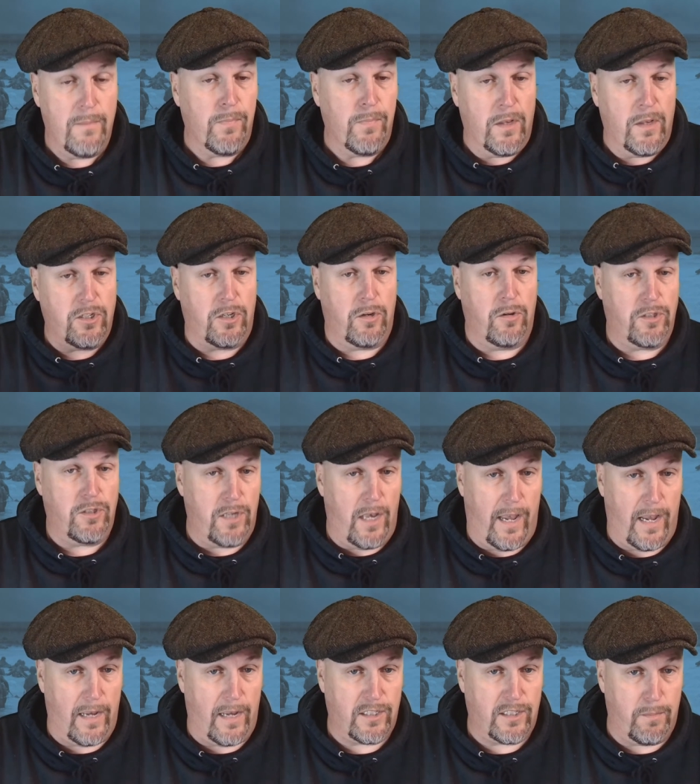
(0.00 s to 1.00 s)
So you
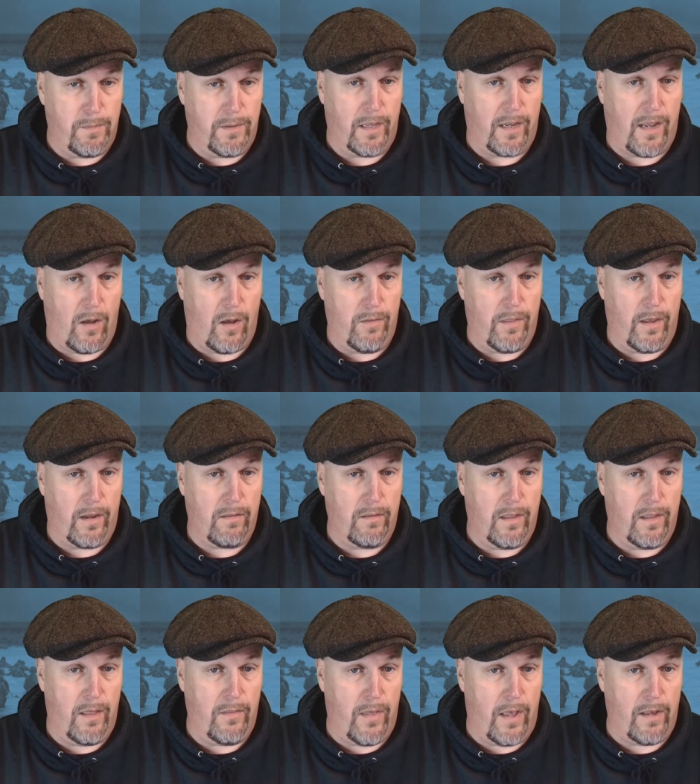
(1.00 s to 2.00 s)
hear some of the,
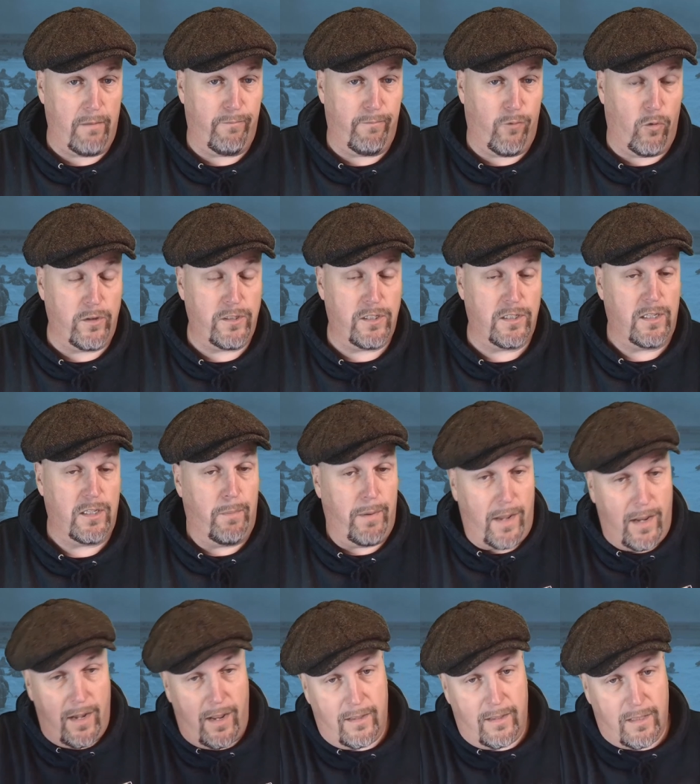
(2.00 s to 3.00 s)
the, their voices at the
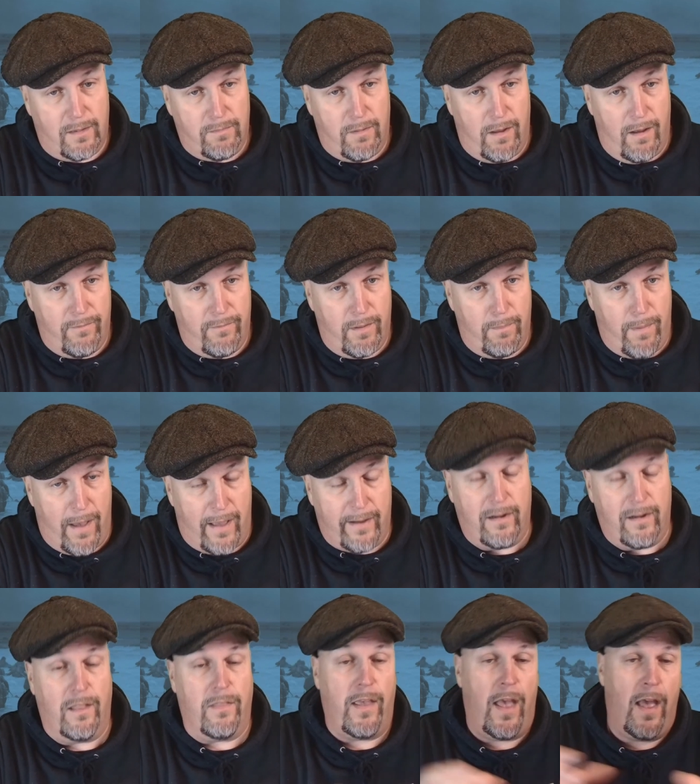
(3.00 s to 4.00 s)
beginning of the, of the
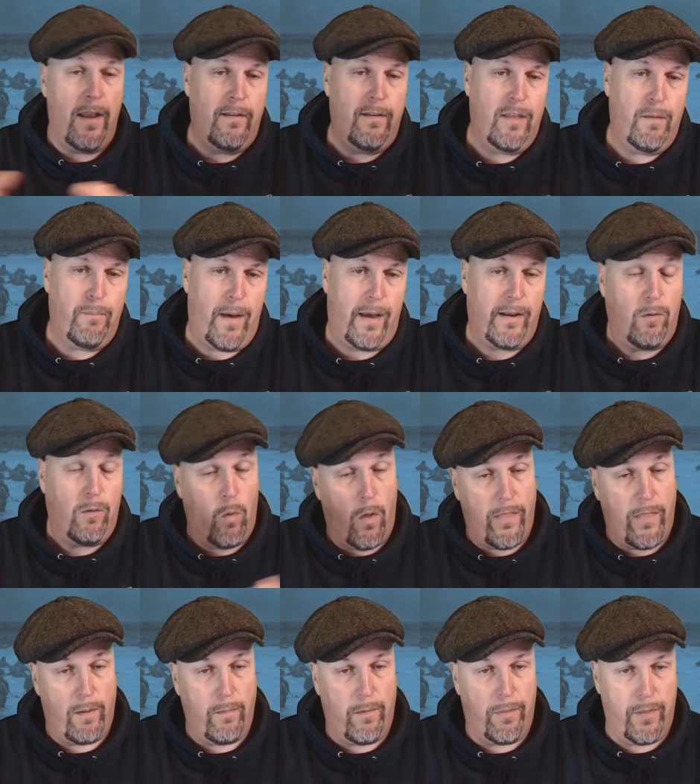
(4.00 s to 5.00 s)
battle, at the end of the battle, what
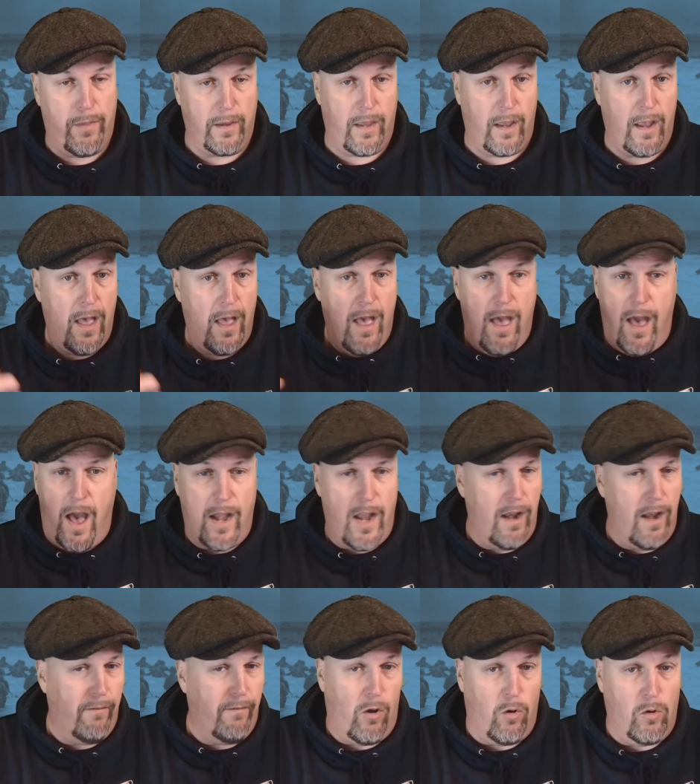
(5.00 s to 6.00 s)
they were thinking. And then,
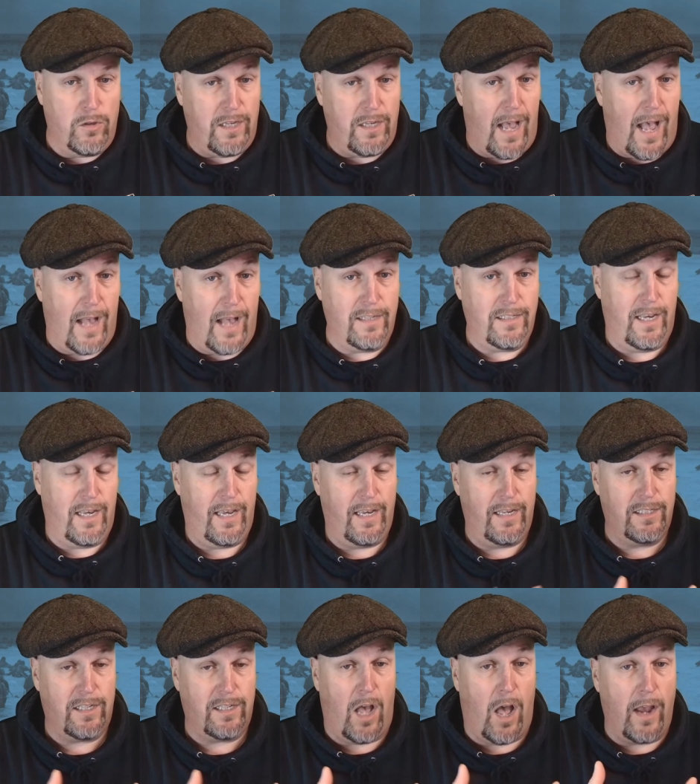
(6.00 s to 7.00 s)
of course, it has
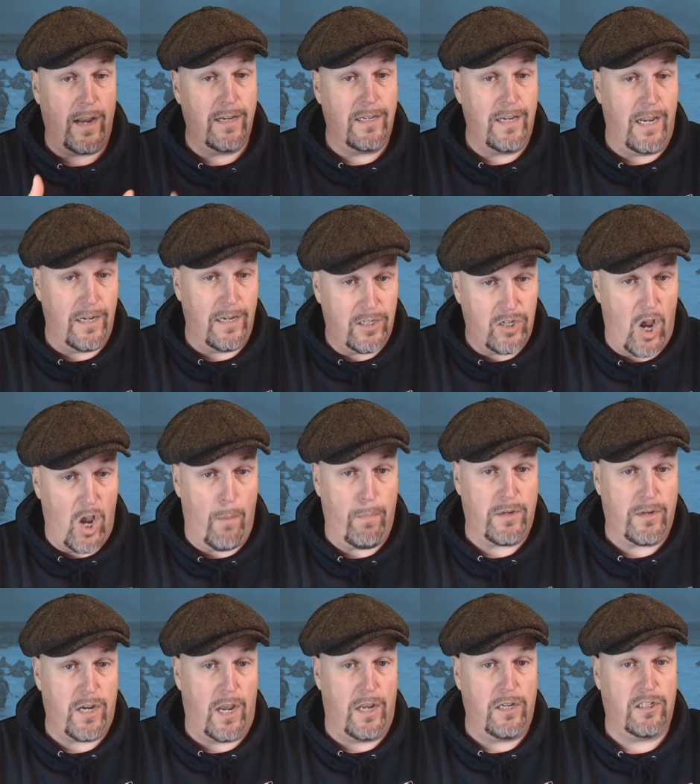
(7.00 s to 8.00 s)
his
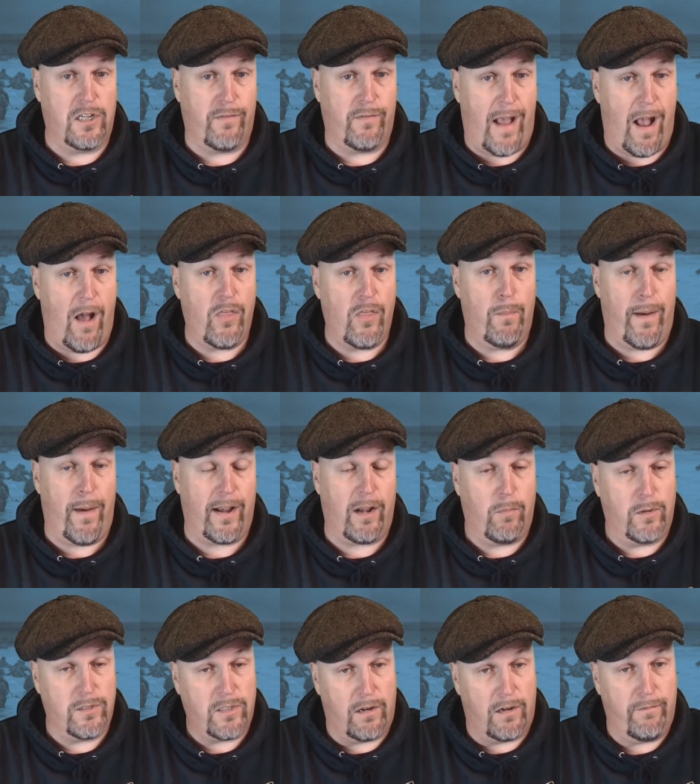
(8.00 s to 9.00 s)
interpretation of how the battle
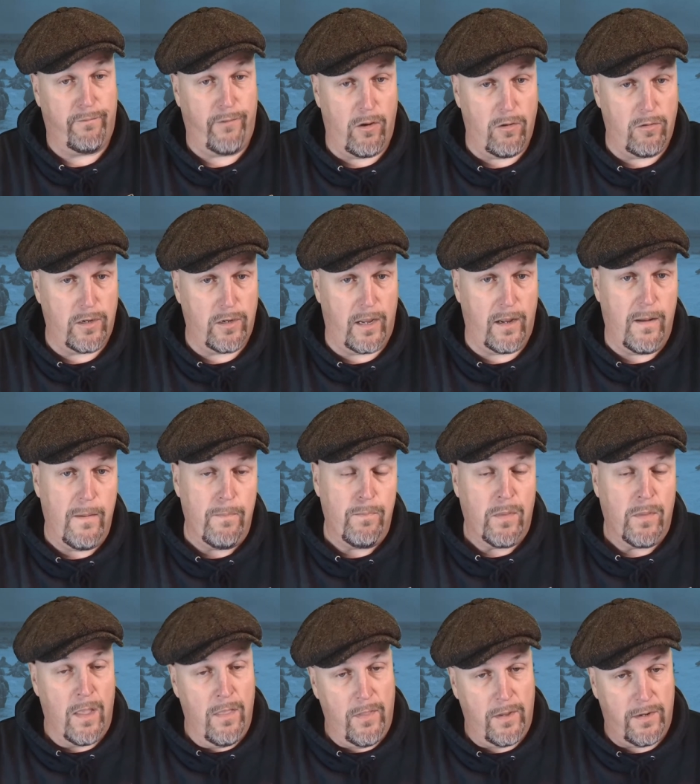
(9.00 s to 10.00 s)
was unfolding,
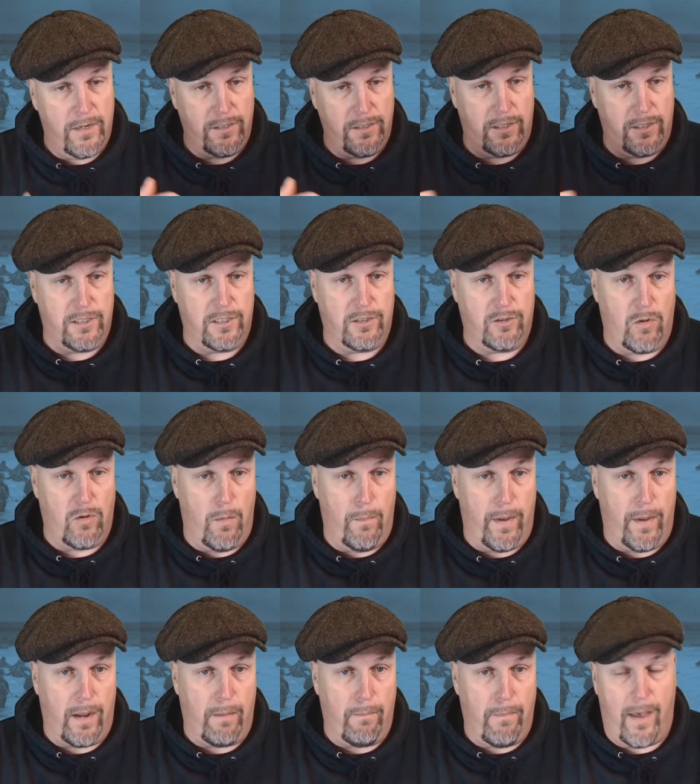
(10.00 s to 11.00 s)
the decisions that were
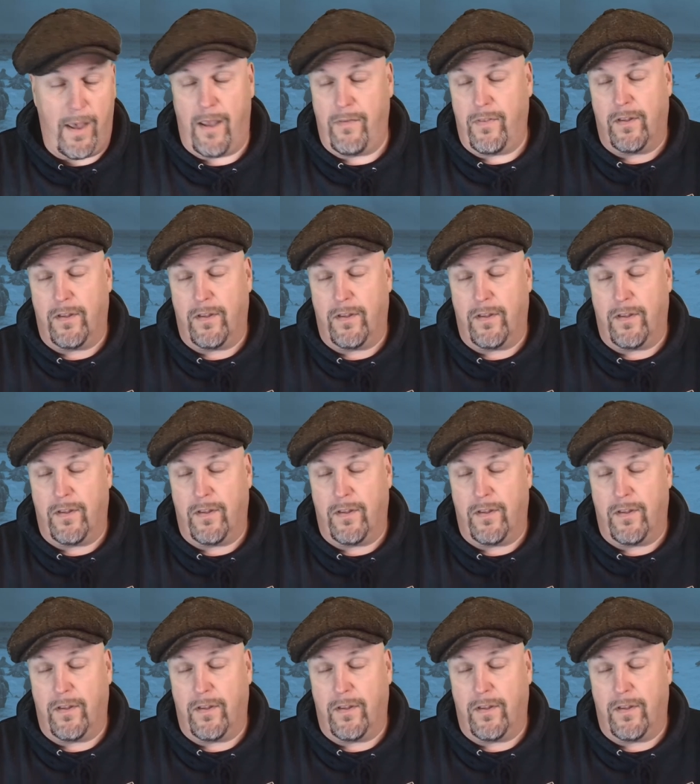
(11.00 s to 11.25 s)
being made, the